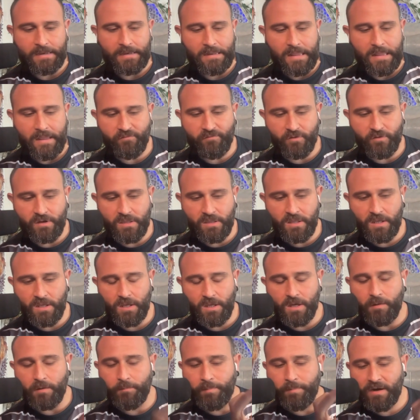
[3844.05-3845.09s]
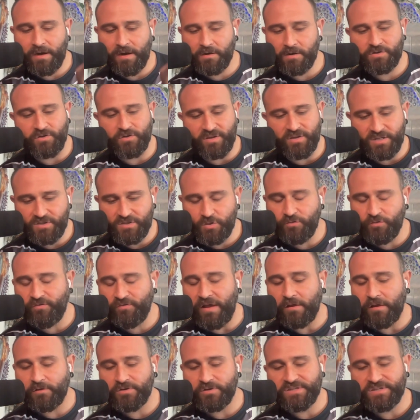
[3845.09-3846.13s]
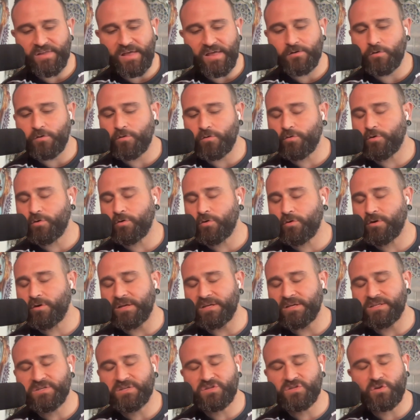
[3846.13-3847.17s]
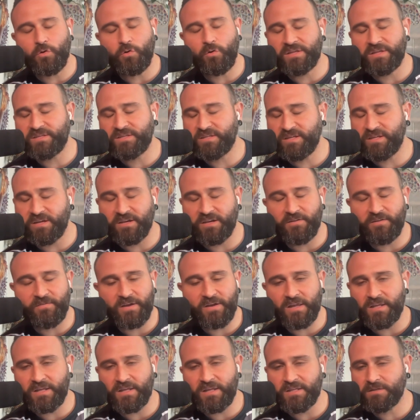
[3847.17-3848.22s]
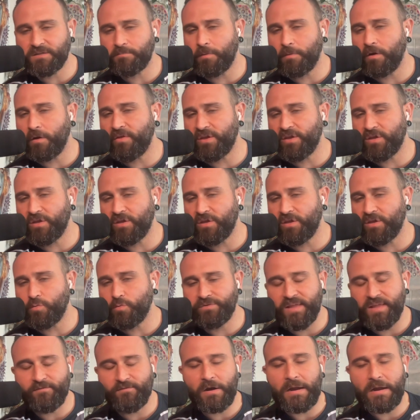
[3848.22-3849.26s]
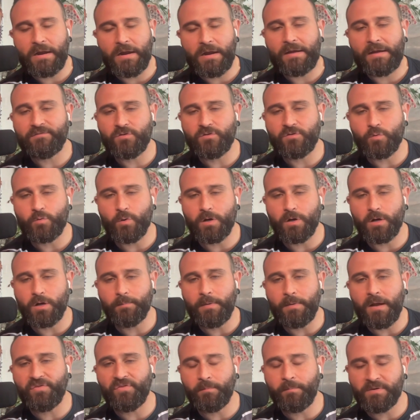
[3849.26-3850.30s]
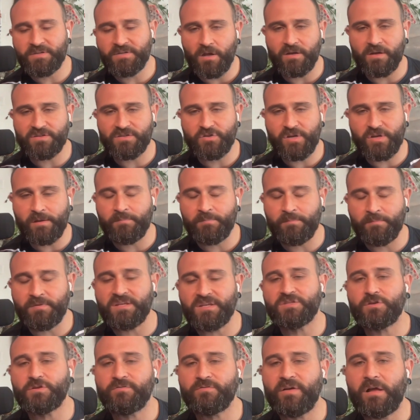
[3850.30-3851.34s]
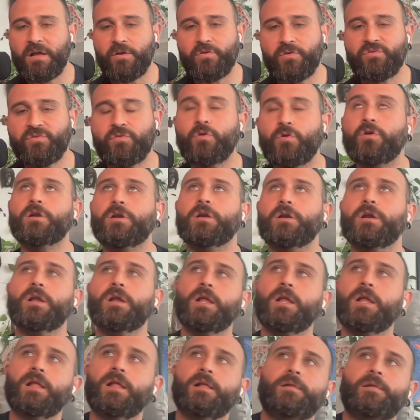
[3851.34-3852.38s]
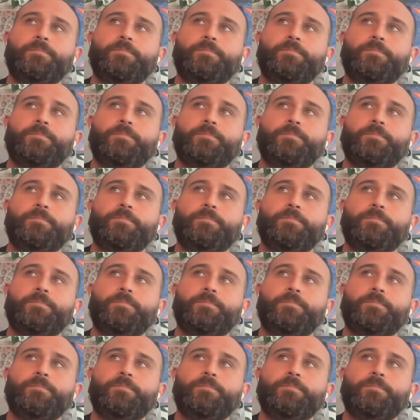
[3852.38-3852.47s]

and everything compared to these two values in that order is so insignificant and small that you will never have to worry about them as long as you keep these two values in order